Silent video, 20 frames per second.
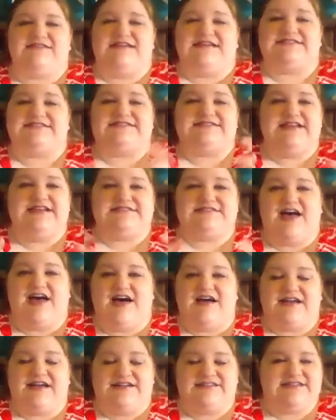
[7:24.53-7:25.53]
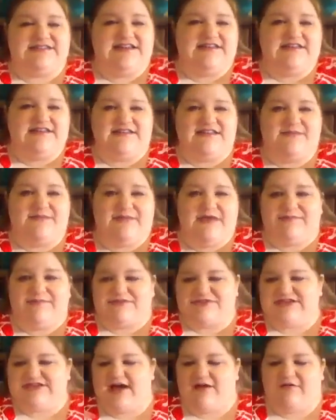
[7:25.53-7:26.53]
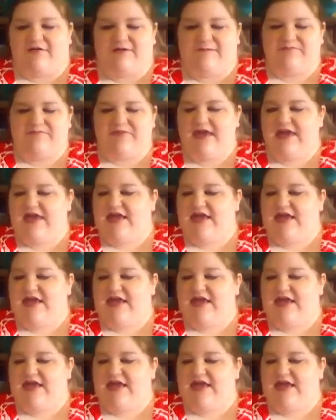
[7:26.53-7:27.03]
It stays all contained in that paper towel.